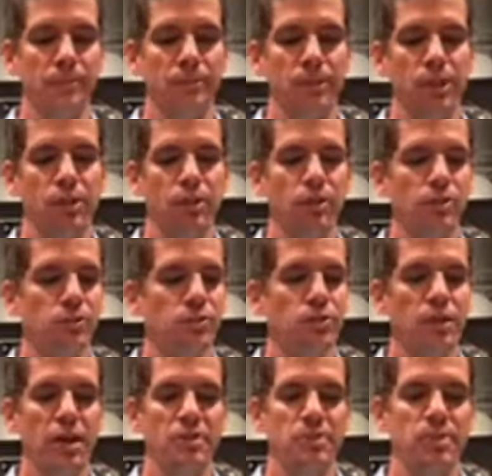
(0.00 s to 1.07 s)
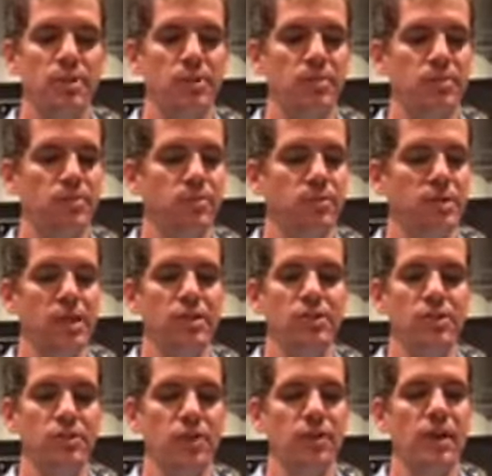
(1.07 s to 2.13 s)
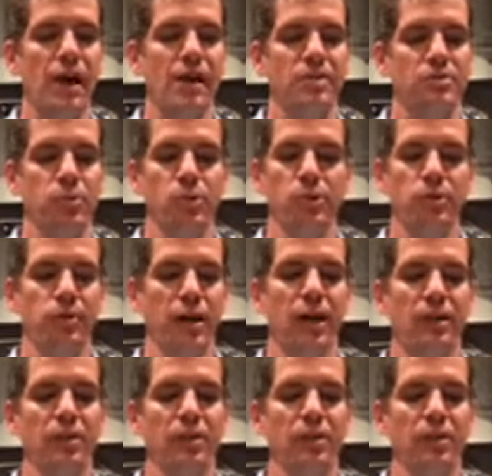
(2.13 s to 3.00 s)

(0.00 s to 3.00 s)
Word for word: And the whole New Testament teaches that that is the will of God,